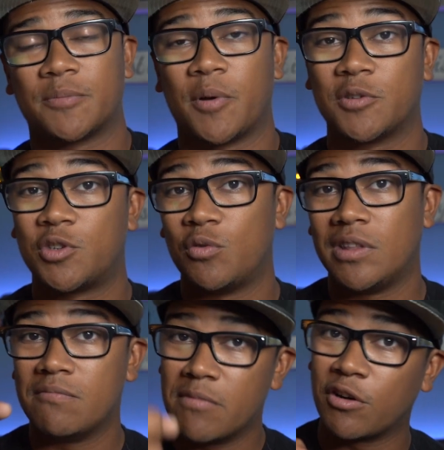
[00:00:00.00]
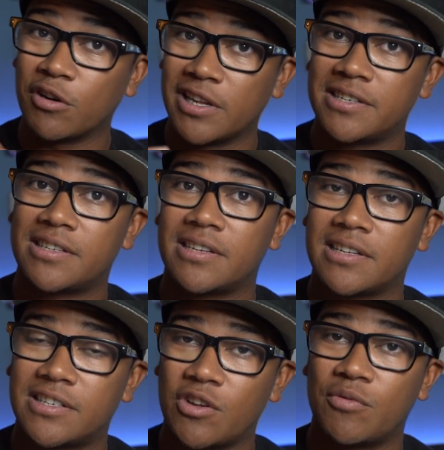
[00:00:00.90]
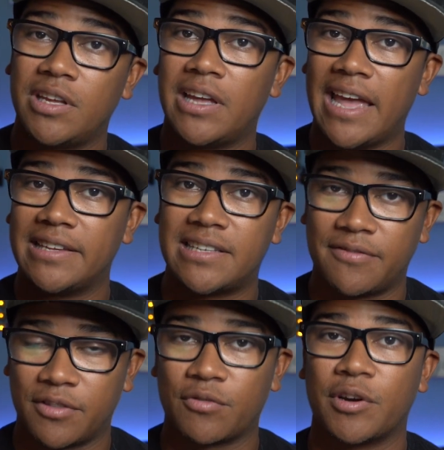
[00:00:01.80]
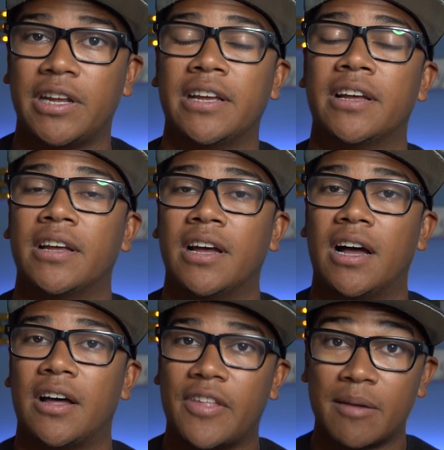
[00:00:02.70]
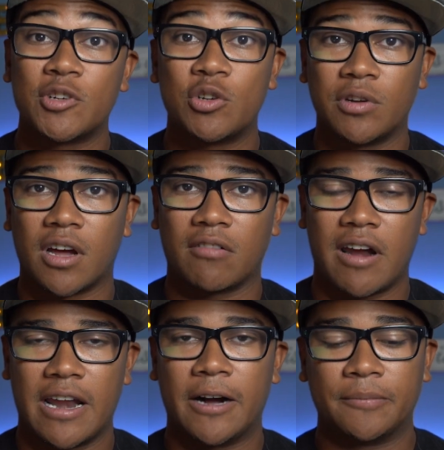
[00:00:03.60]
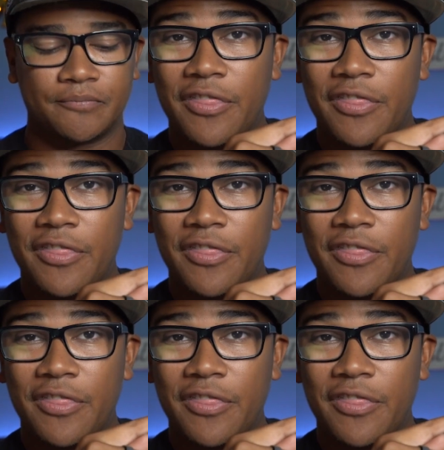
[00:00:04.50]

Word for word: opposed to the mirrorless Sony a7 III that I'm shooting on right now.